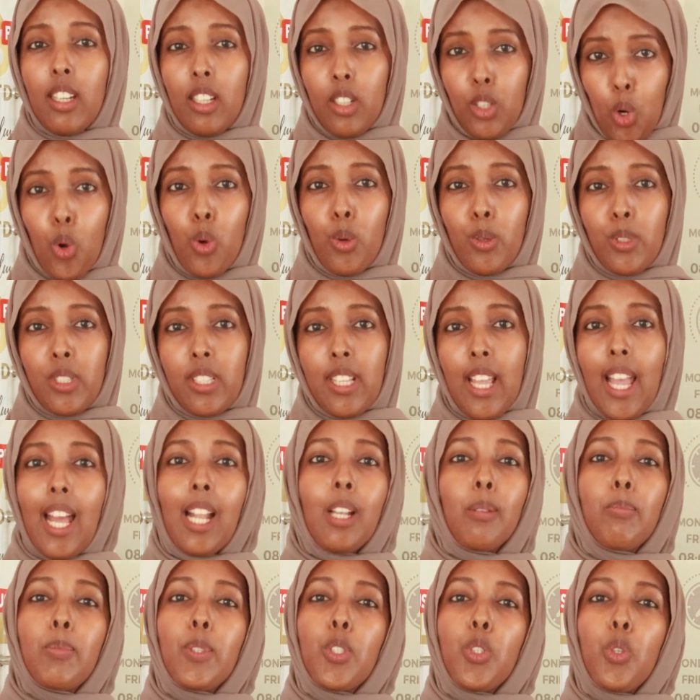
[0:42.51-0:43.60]
goes
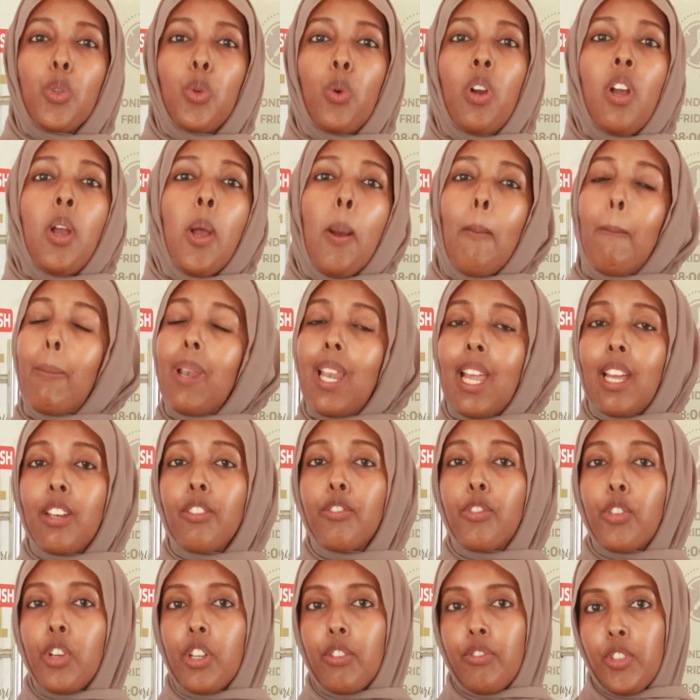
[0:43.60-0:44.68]
helps you plan
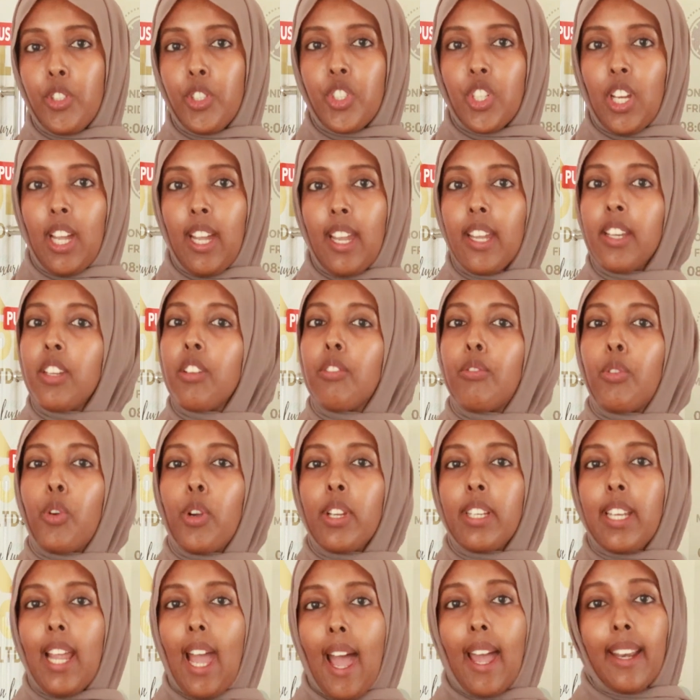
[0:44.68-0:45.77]
for a future and avoid